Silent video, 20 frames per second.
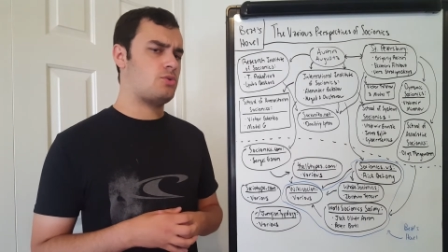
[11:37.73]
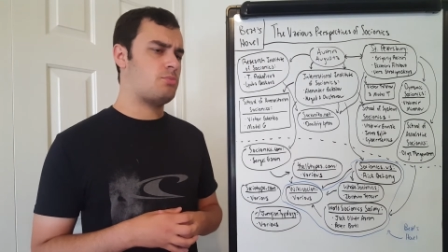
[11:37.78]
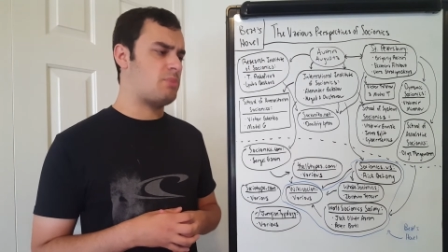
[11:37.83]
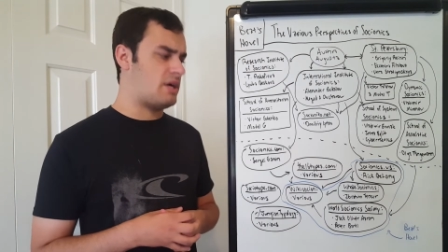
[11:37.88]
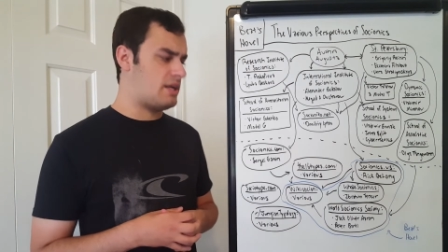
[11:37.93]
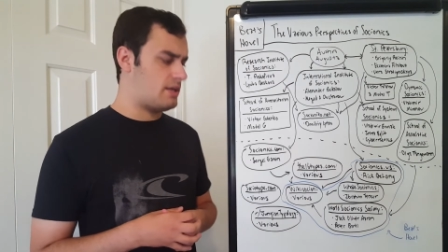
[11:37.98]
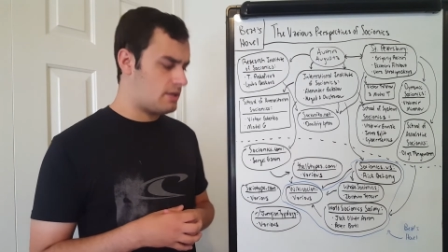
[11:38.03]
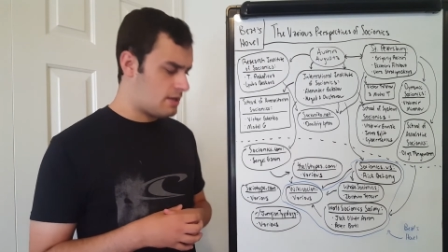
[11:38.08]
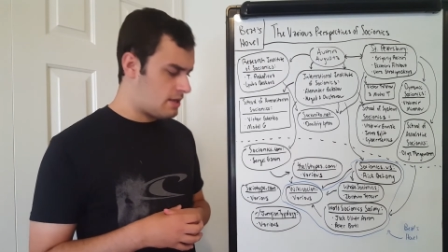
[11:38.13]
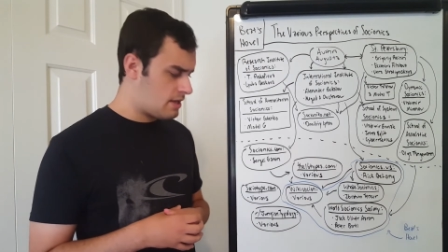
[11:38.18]

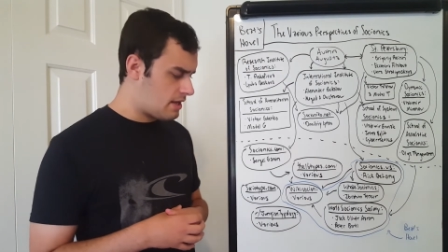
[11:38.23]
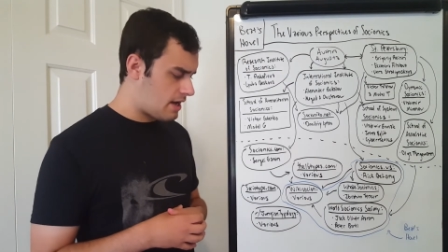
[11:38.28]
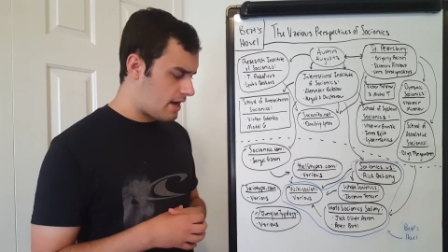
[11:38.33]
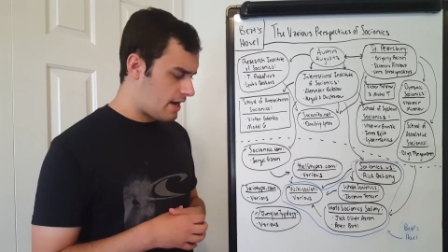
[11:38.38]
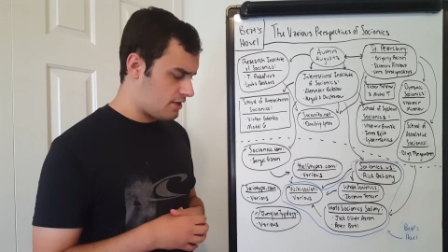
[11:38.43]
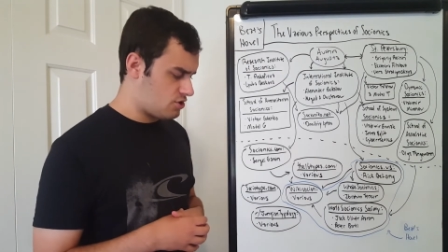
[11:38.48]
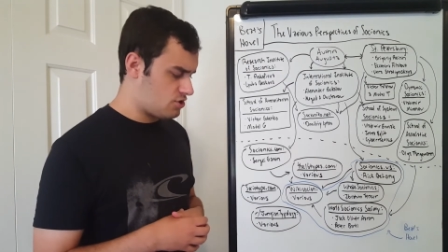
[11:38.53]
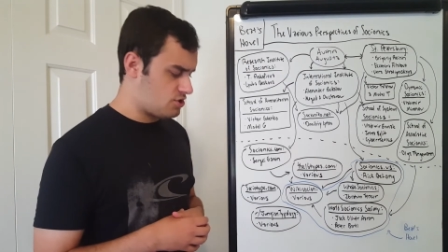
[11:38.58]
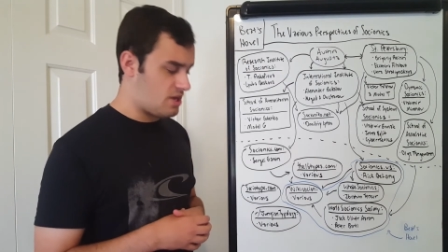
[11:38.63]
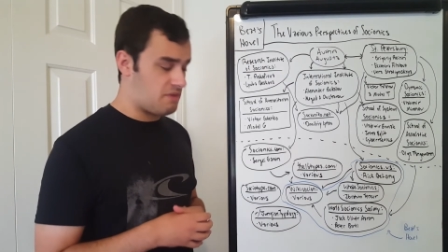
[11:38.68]
but I
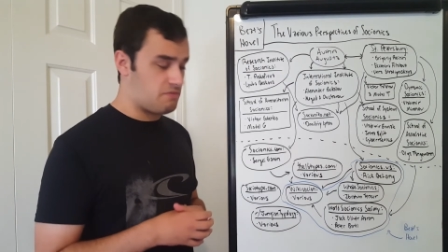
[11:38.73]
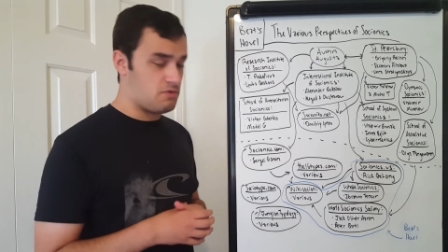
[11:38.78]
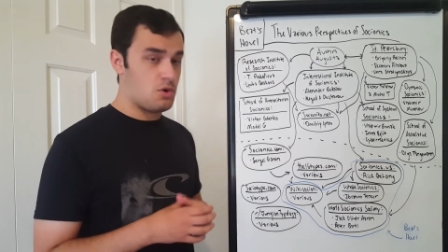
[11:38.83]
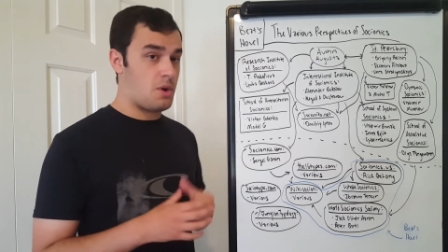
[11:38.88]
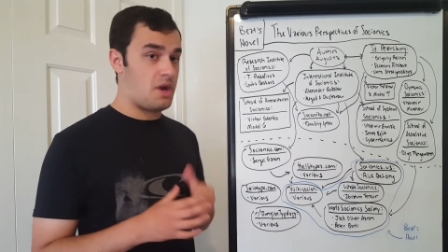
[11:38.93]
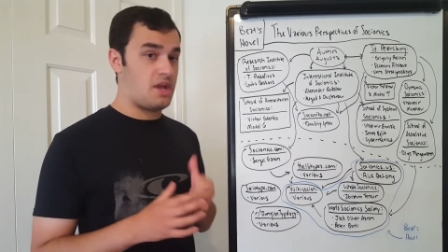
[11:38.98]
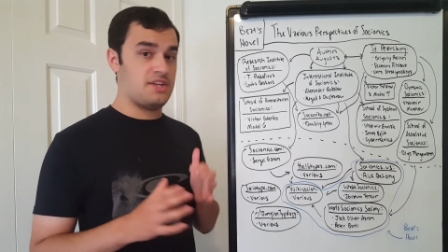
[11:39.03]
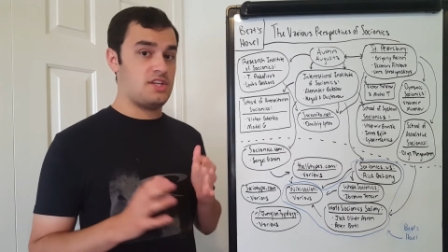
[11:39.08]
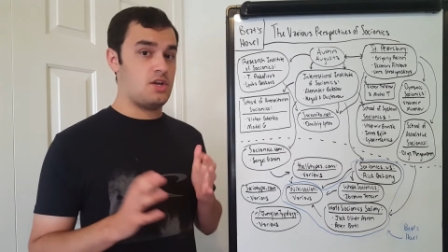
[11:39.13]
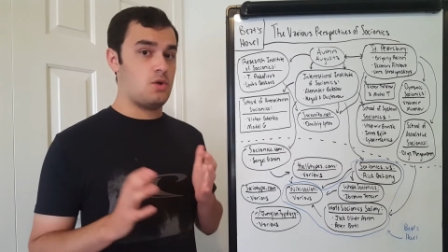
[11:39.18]
just have no
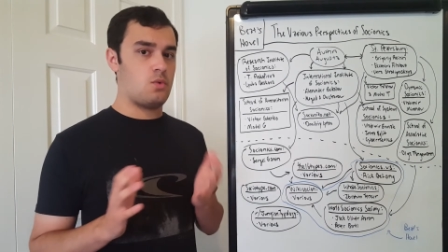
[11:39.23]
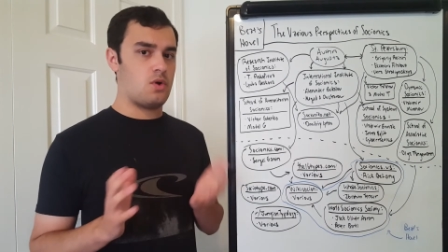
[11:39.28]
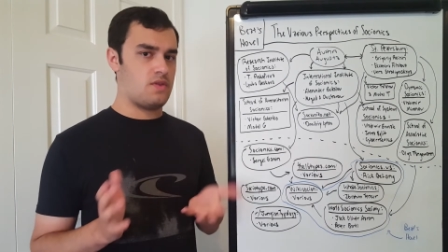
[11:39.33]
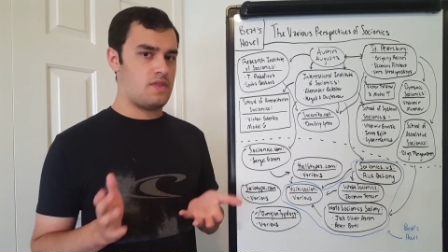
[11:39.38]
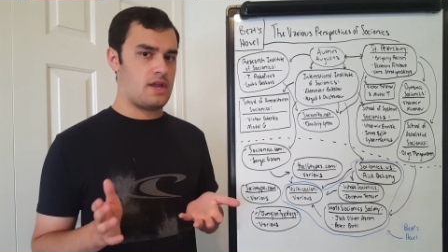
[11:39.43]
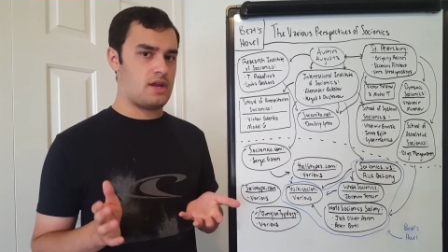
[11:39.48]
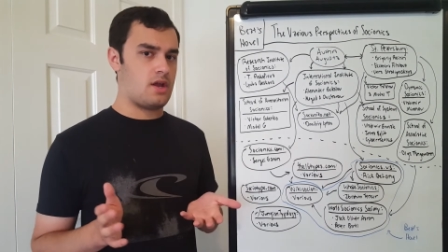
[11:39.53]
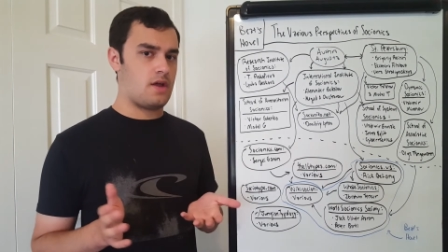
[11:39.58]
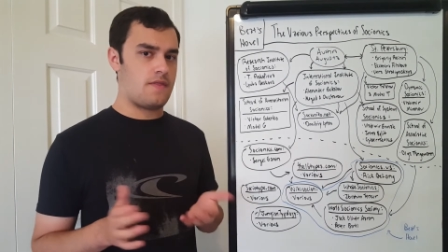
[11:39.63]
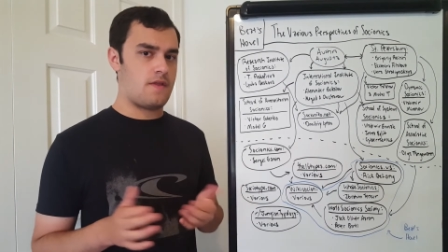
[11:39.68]
idea where
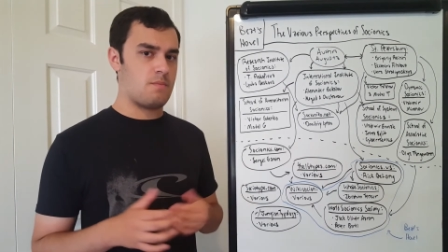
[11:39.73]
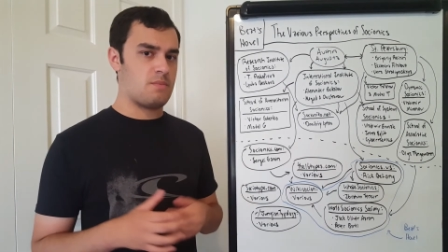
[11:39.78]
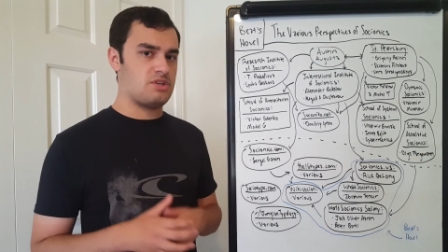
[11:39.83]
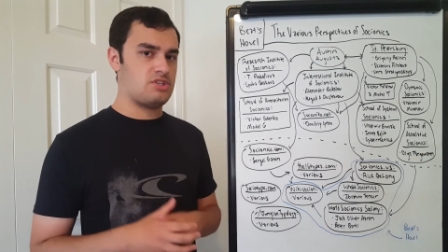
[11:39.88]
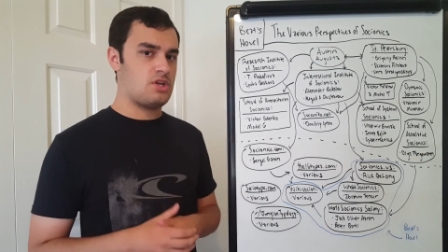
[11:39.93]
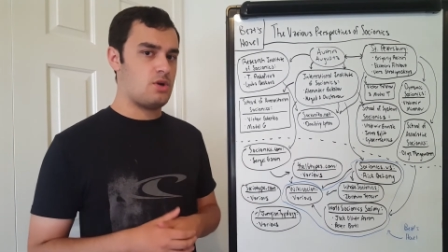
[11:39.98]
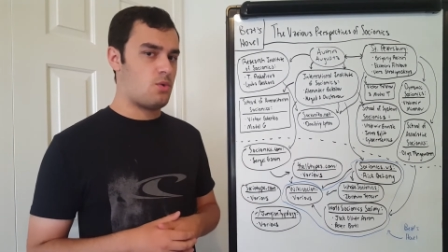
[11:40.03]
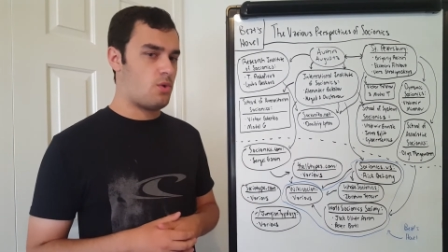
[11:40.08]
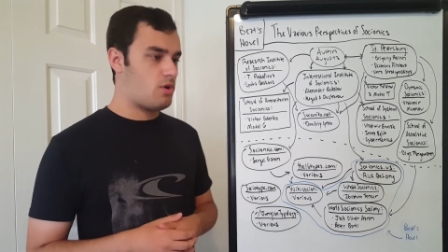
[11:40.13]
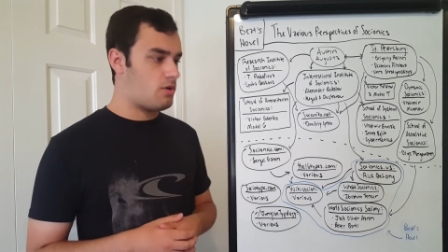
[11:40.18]
they got their
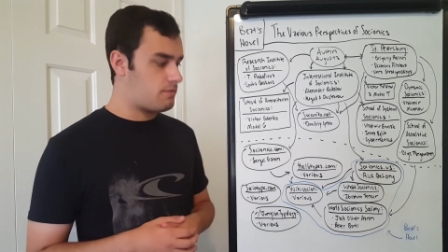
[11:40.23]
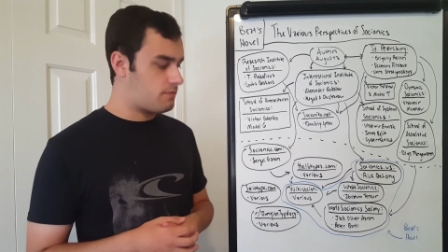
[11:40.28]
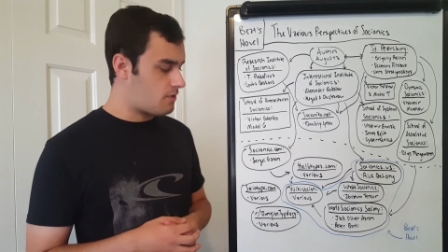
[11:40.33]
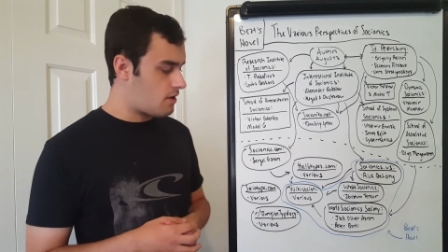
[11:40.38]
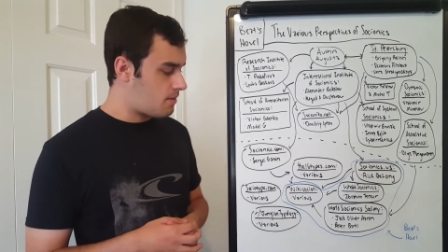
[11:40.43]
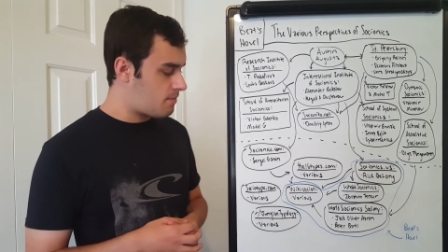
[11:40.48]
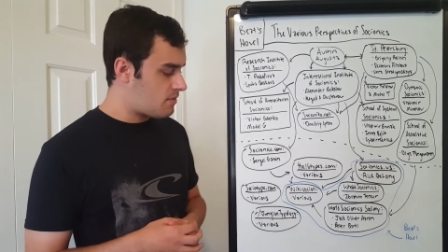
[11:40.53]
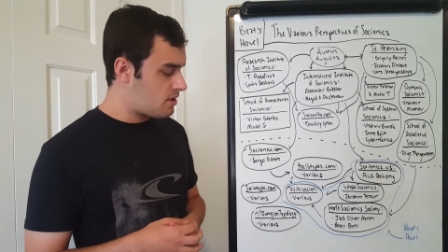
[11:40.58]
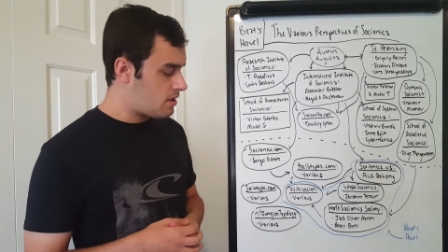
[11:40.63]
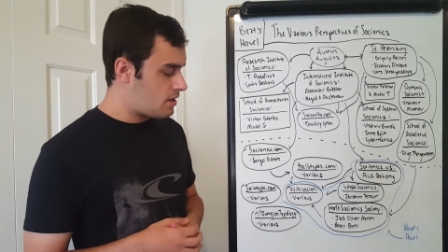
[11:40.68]
material
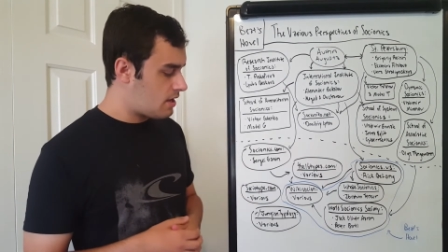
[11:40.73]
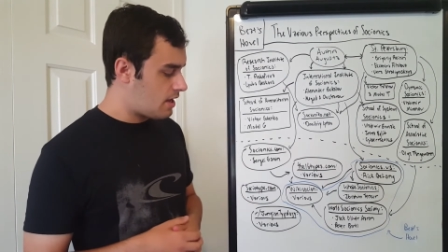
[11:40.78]
from,